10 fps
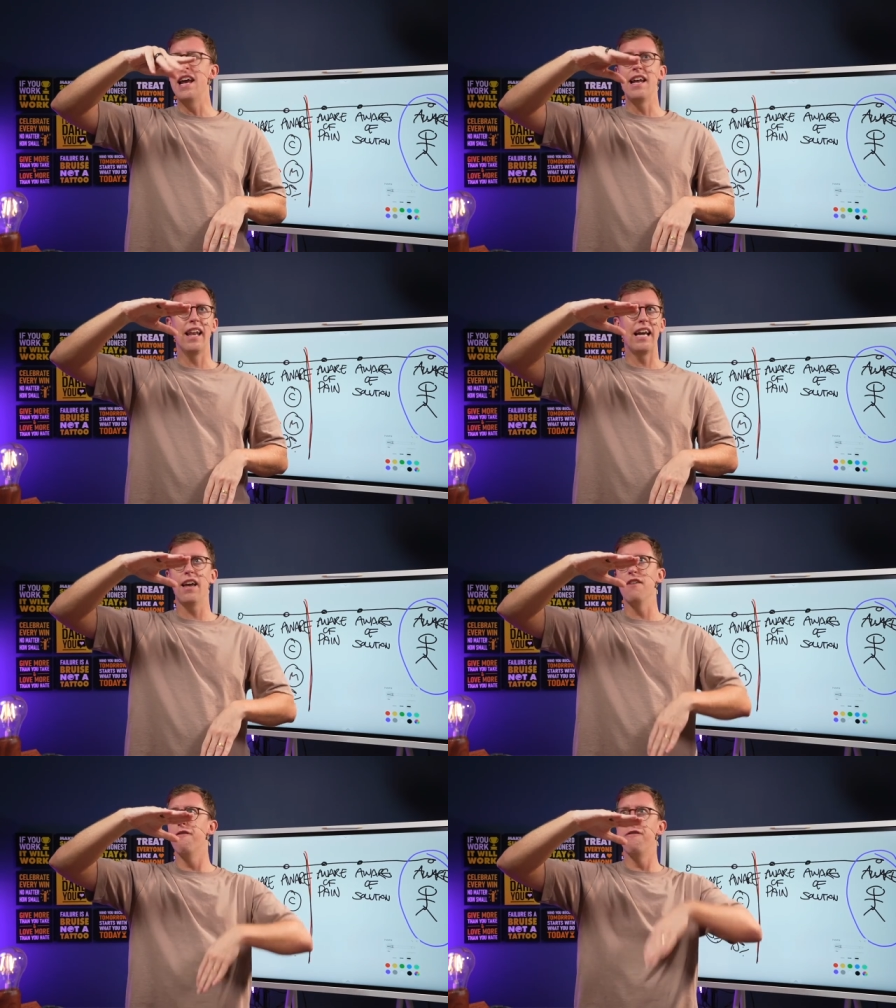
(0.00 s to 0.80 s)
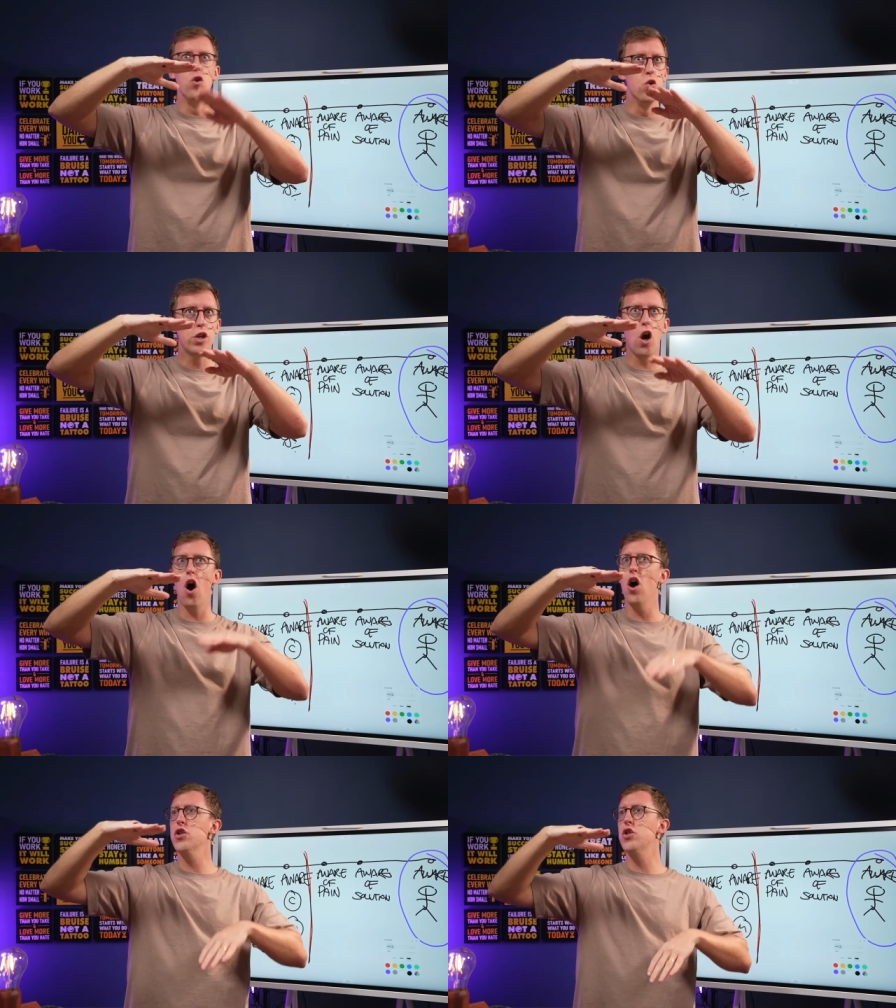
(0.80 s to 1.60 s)
in, like in food
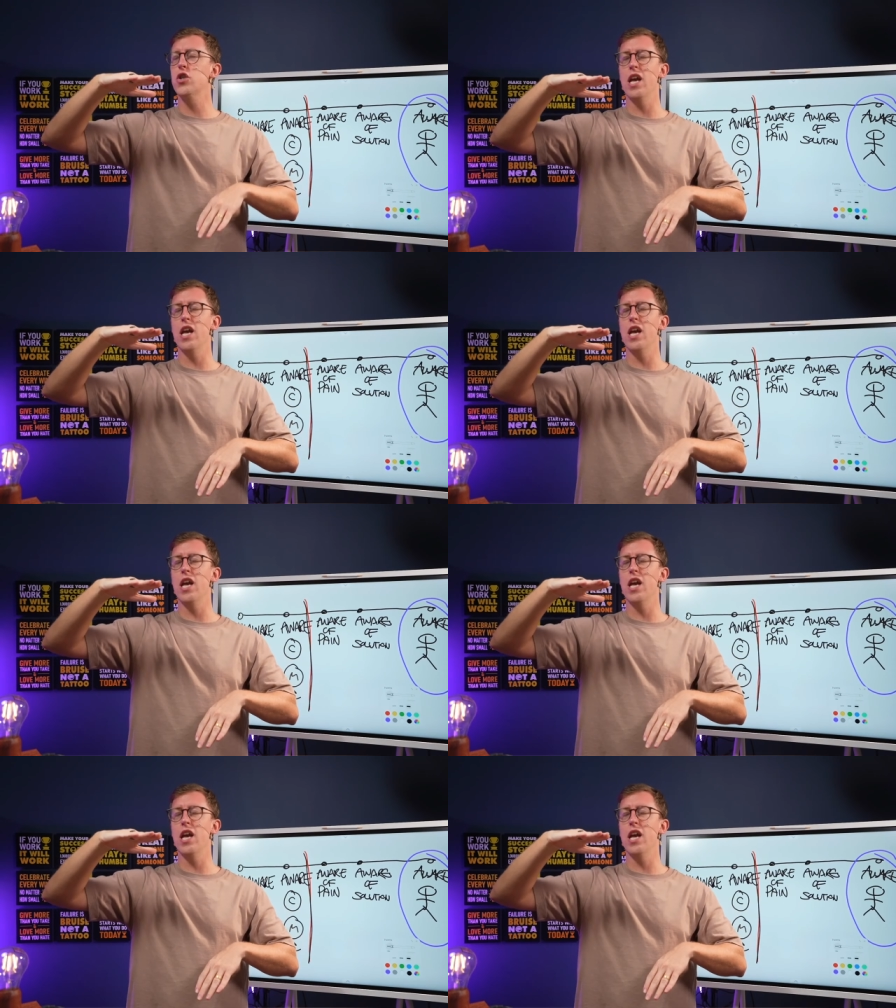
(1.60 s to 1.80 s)
costs,